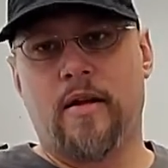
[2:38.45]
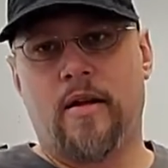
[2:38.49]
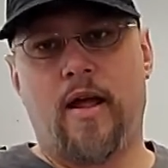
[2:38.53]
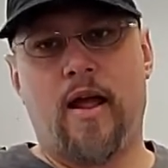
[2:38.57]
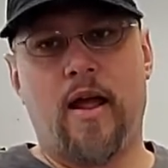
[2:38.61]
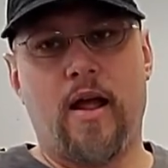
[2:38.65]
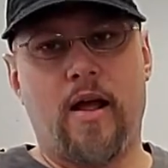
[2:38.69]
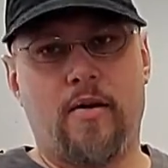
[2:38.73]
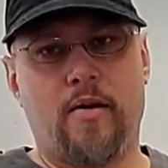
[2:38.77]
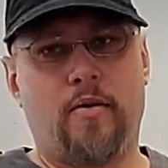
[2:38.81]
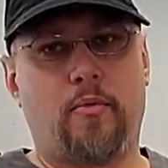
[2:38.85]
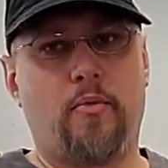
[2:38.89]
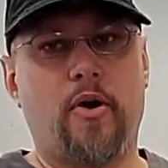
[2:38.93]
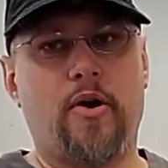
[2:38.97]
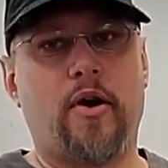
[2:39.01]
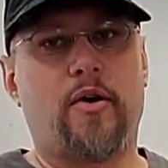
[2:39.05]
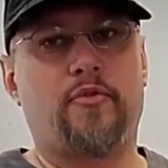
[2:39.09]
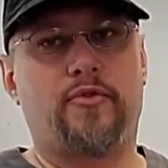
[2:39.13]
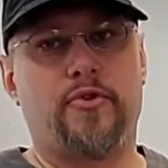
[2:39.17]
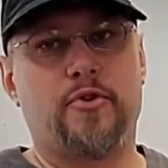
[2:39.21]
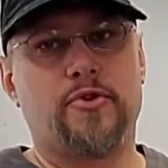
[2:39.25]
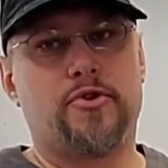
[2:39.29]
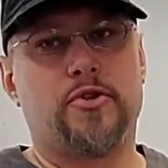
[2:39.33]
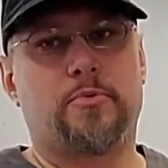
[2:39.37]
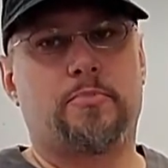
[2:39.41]
and what our
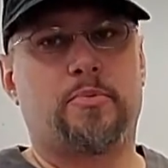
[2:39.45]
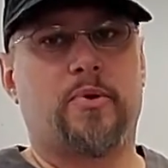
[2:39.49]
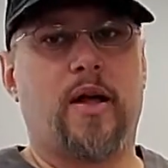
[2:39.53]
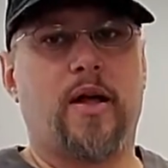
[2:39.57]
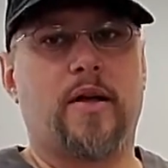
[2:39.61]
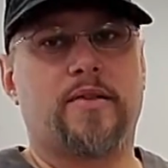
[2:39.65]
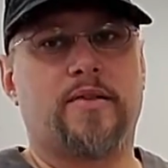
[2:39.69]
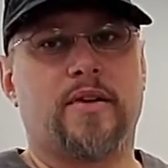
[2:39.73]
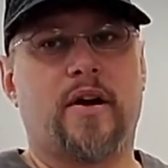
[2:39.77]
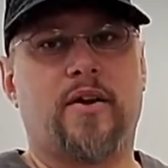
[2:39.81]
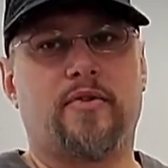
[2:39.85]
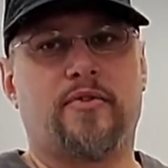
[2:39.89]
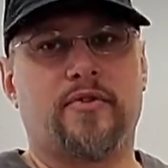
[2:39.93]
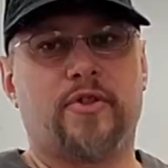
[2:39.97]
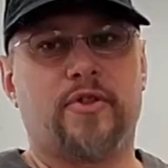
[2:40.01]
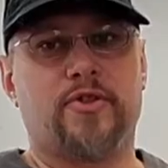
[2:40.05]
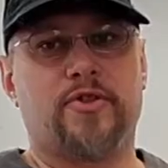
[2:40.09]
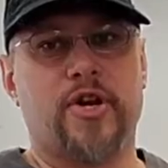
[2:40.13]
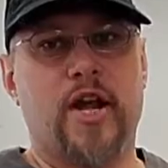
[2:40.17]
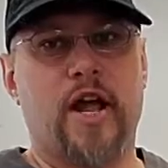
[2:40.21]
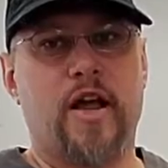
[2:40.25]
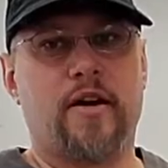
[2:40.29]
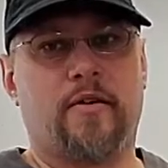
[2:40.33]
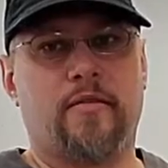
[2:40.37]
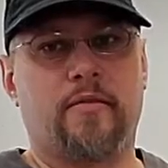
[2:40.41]
future plans are for the
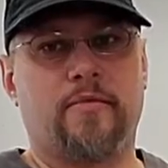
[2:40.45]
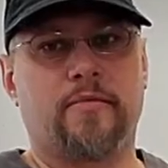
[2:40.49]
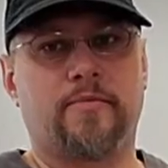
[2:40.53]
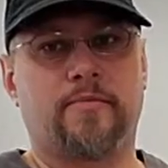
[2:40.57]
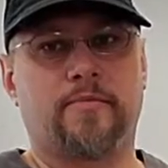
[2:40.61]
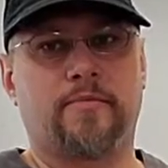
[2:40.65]
channel.